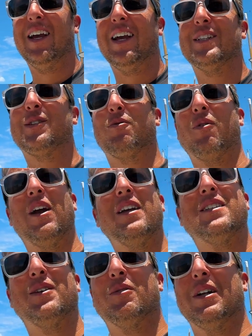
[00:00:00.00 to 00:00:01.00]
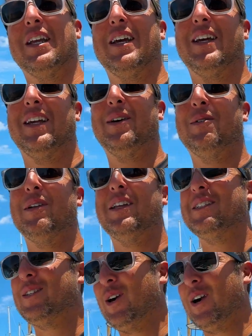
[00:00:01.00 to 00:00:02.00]
It's crazy when you
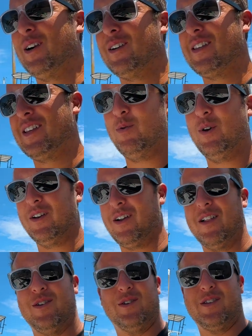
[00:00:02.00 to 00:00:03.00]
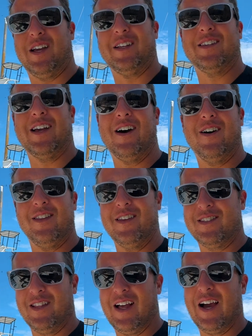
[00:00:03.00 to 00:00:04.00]
start putting dollar signs at all
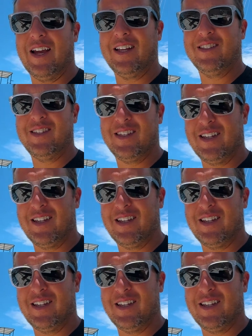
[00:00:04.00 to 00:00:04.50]
these lines.